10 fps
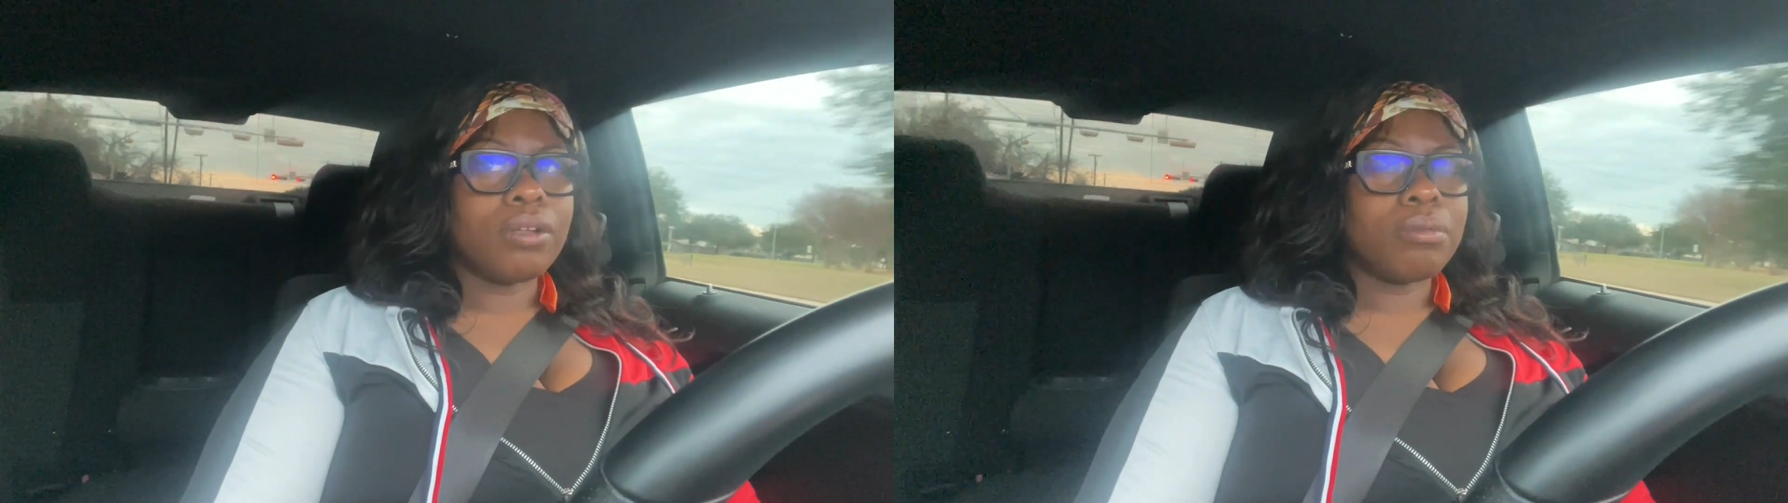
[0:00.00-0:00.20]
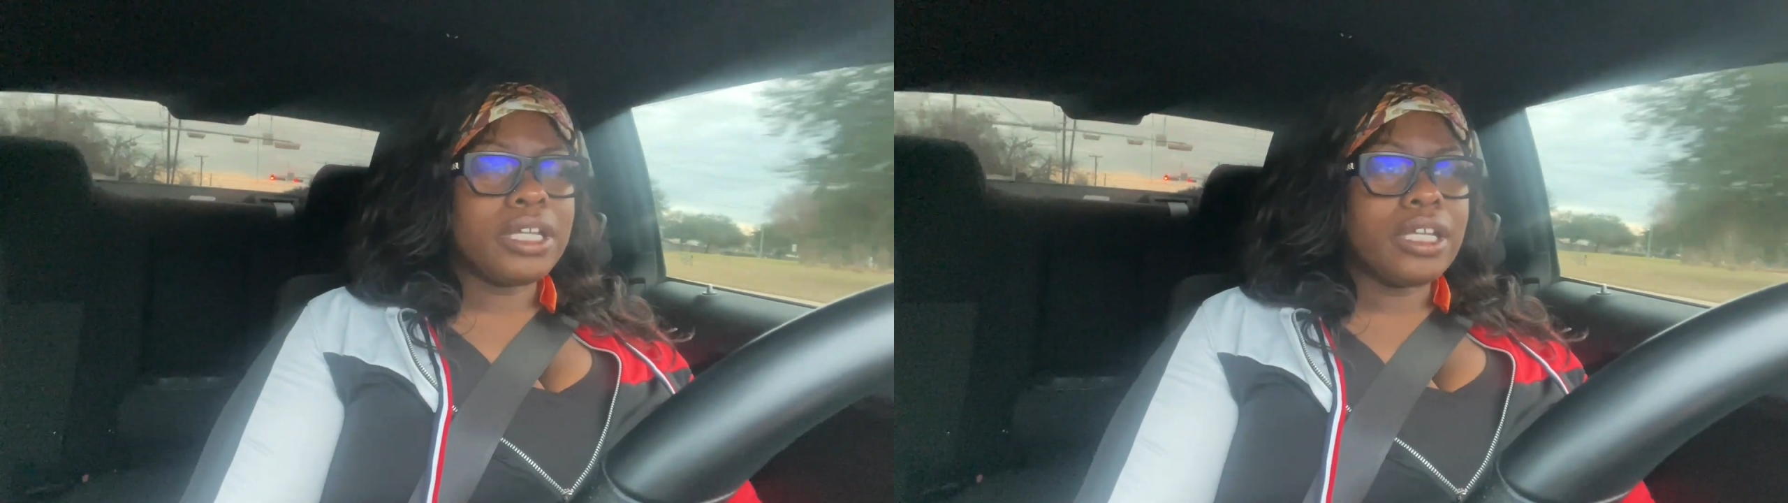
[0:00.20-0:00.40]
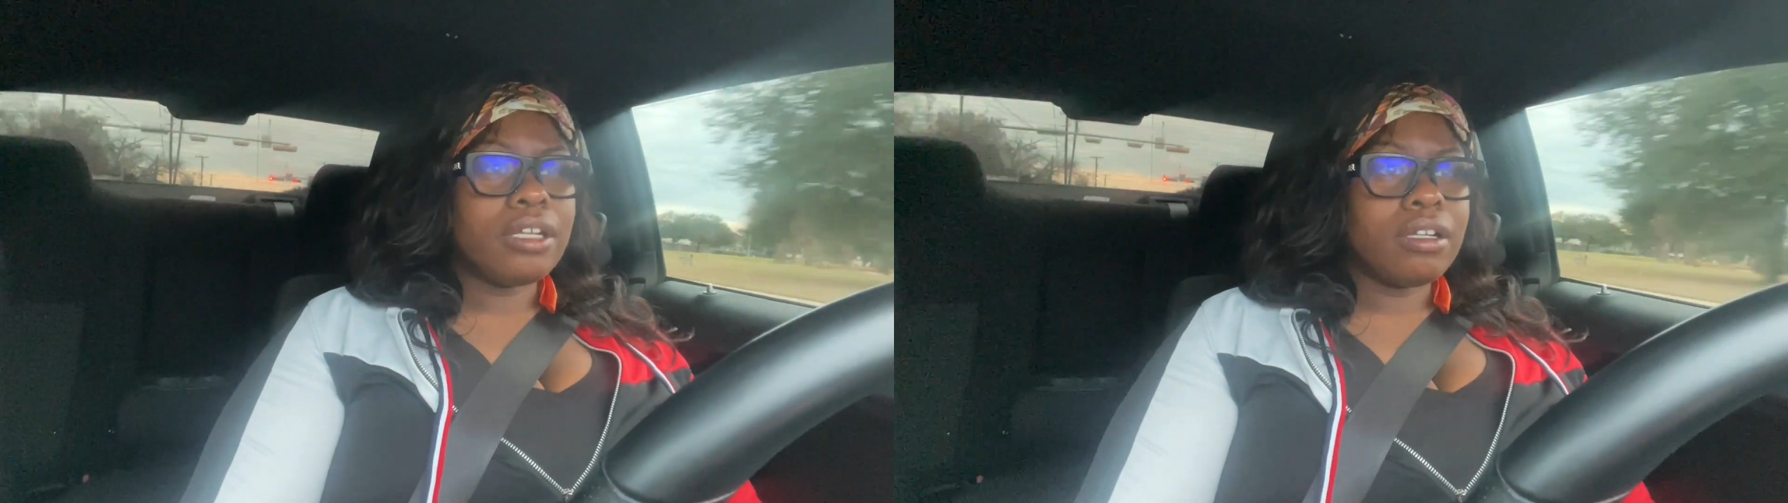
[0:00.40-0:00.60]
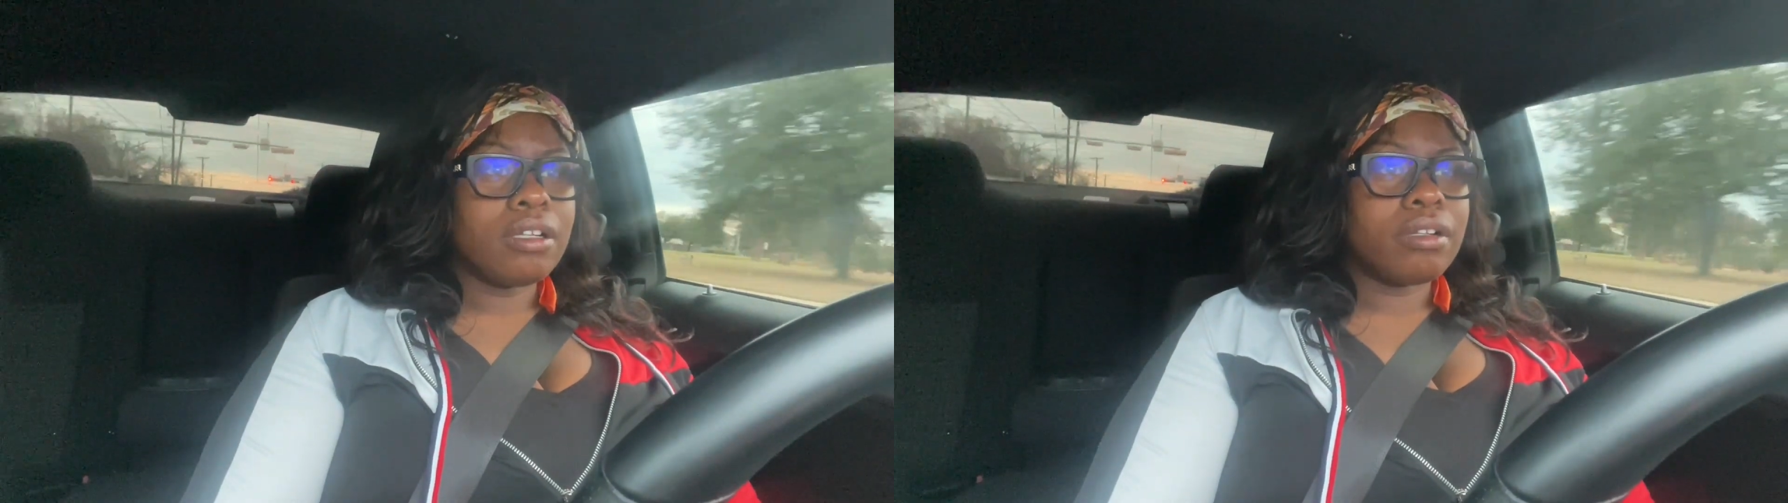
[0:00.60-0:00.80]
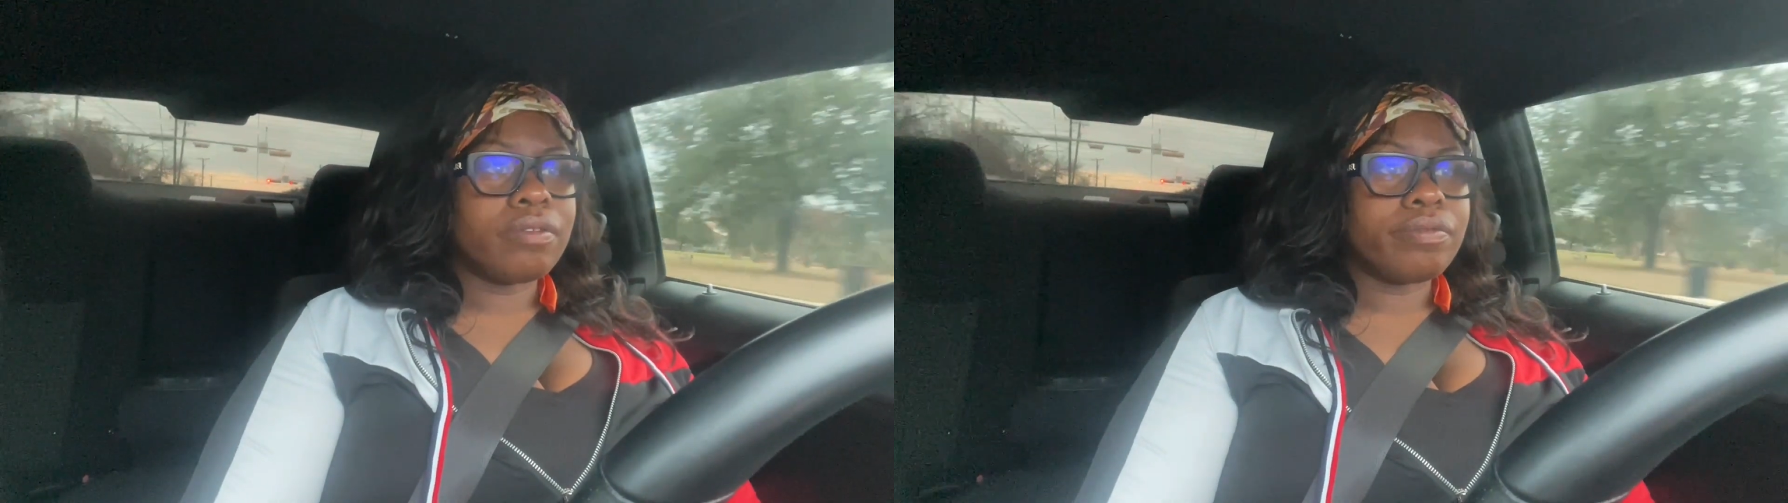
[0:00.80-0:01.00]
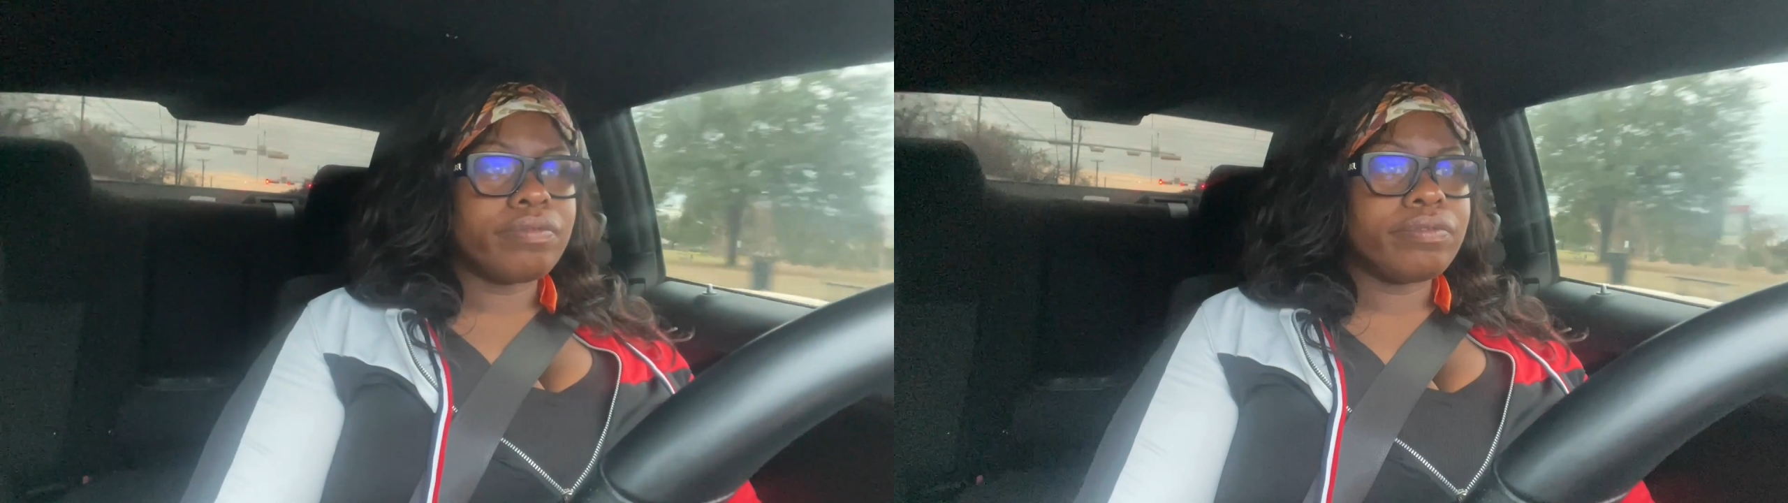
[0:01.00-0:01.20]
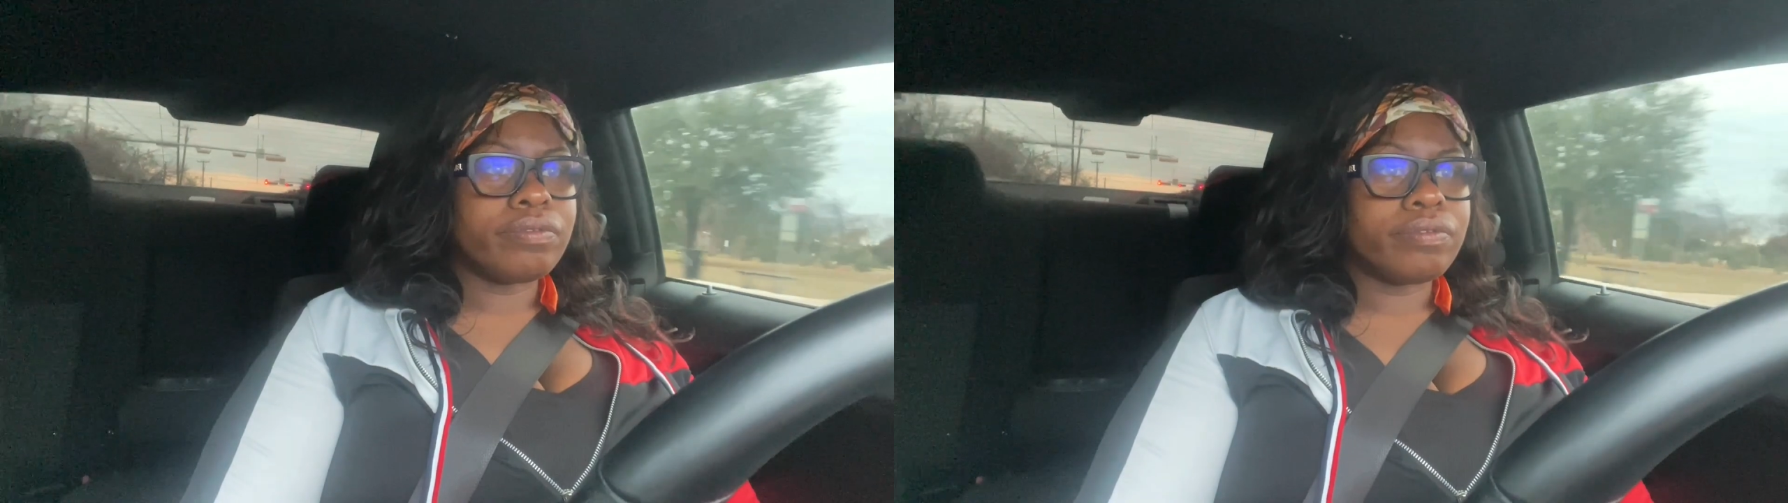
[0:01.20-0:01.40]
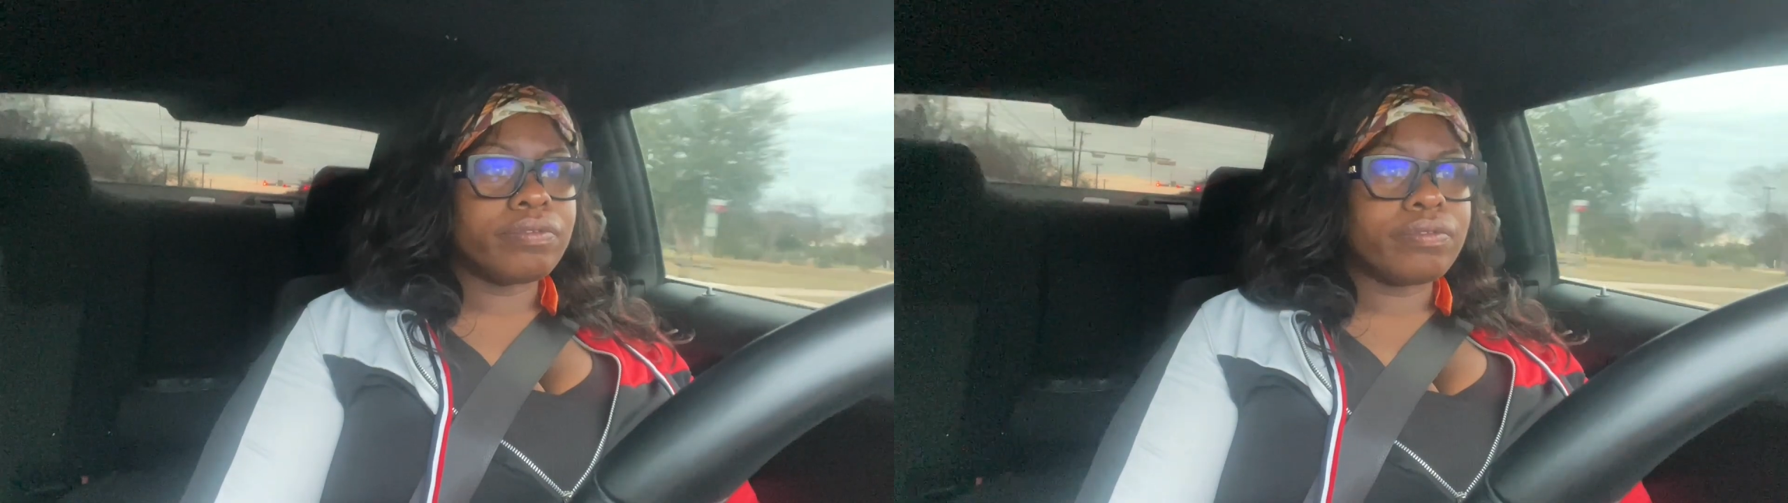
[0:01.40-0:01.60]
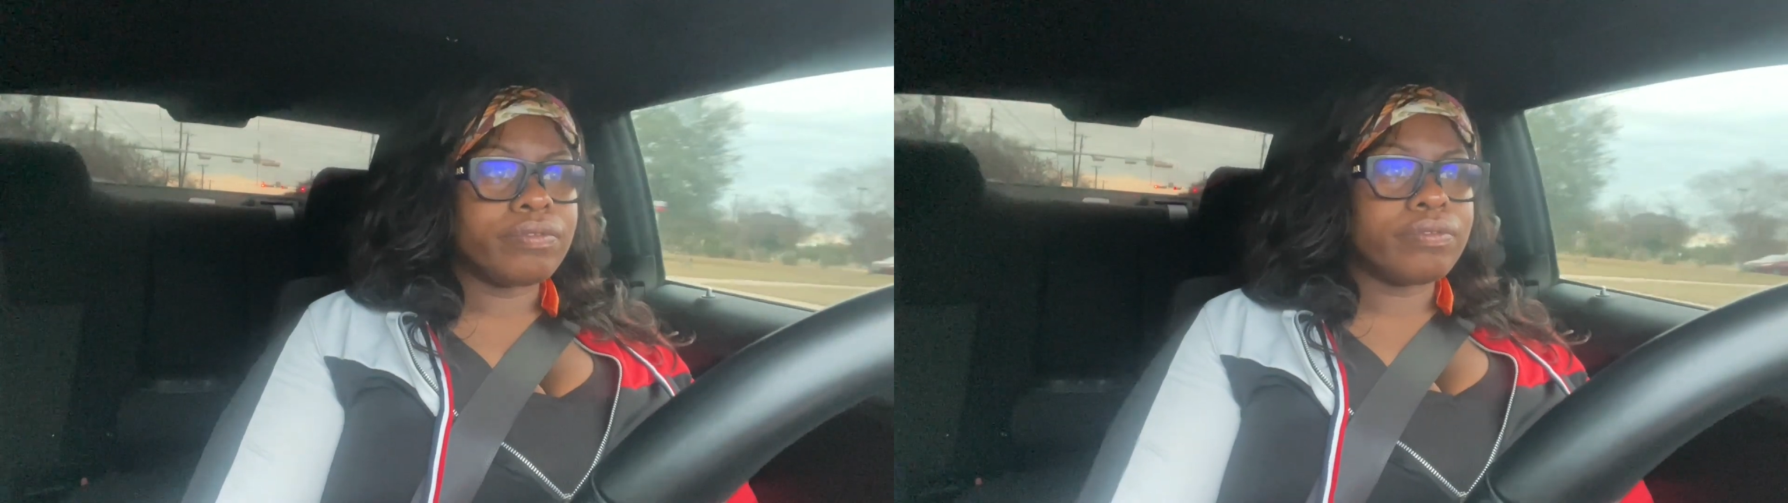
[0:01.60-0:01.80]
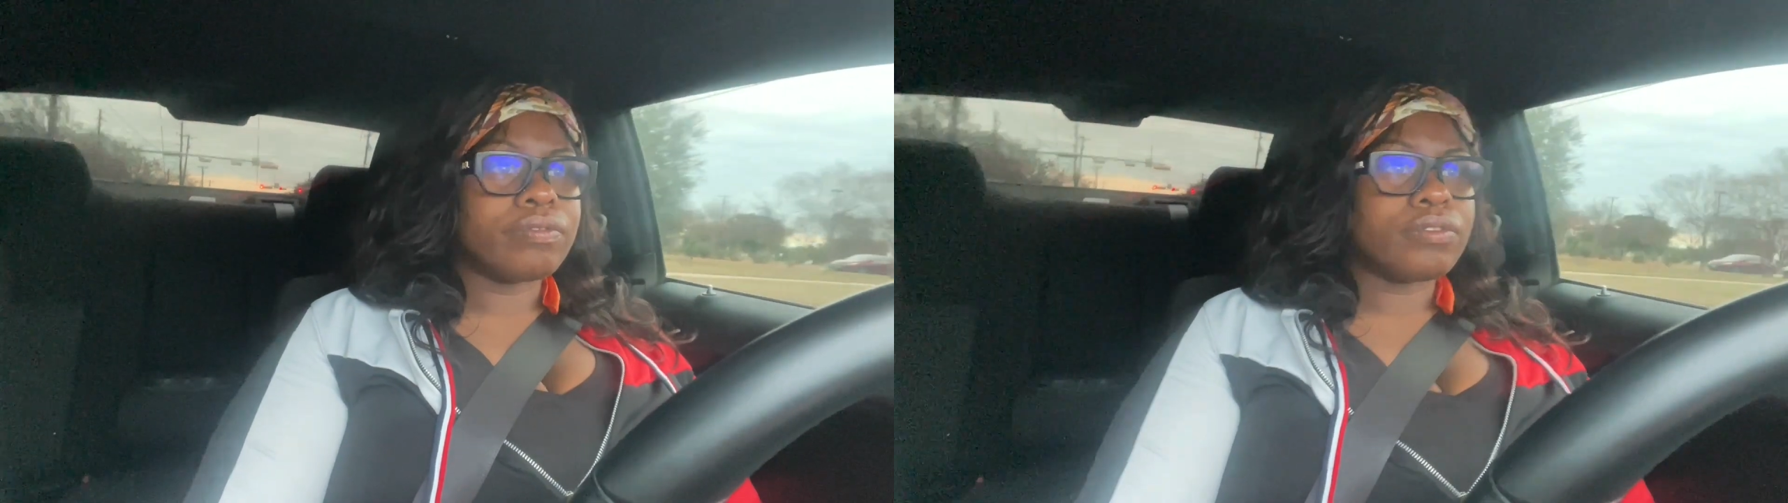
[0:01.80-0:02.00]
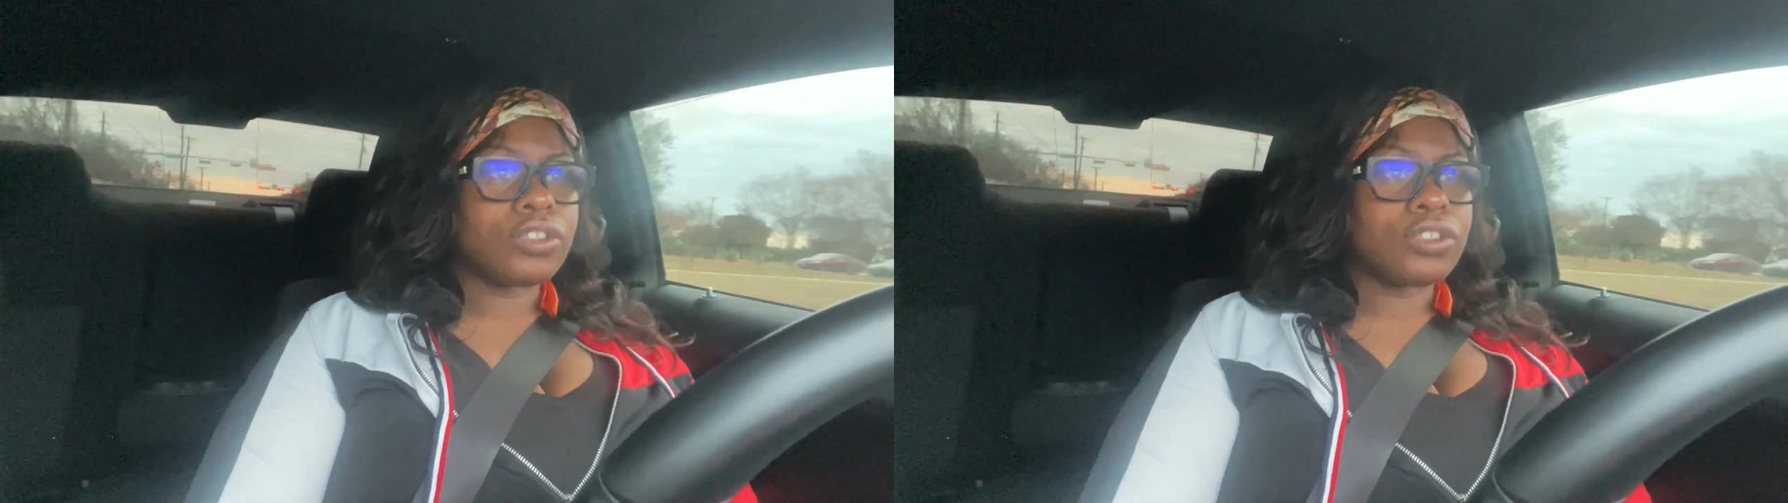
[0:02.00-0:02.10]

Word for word: mean?